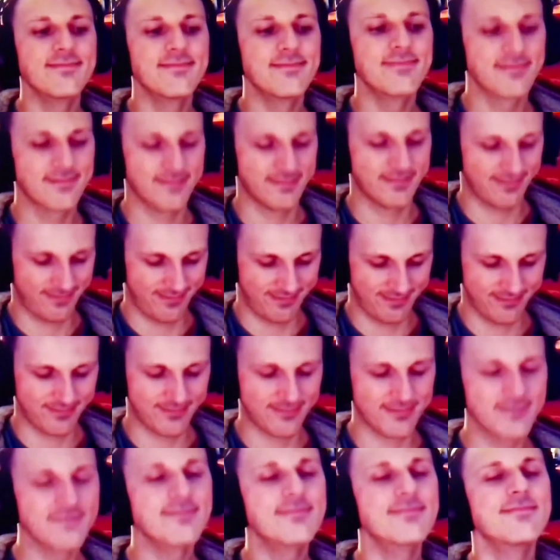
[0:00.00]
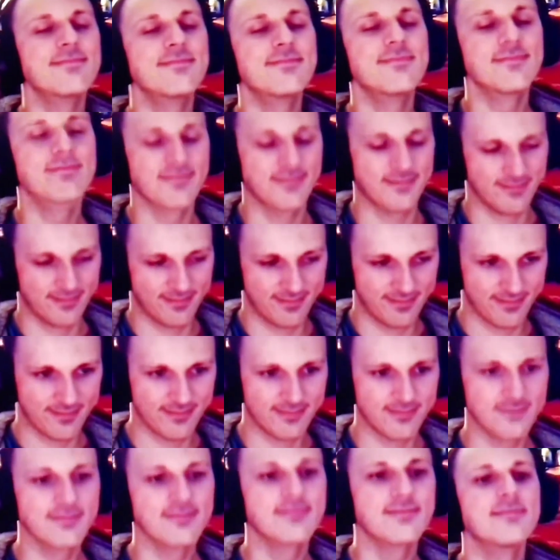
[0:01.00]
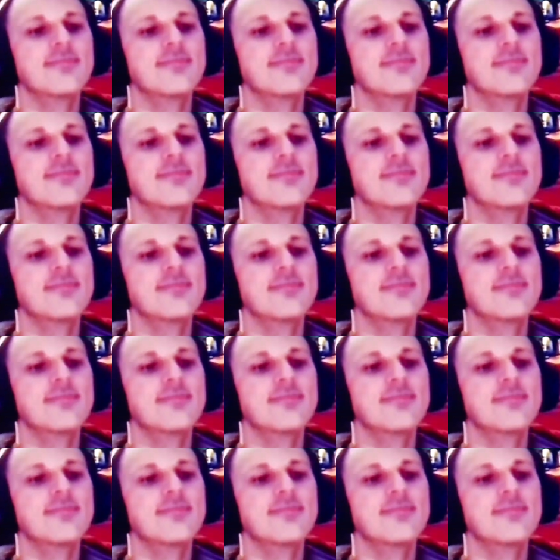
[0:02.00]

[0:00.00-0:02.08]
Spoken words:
and long walks on the beach.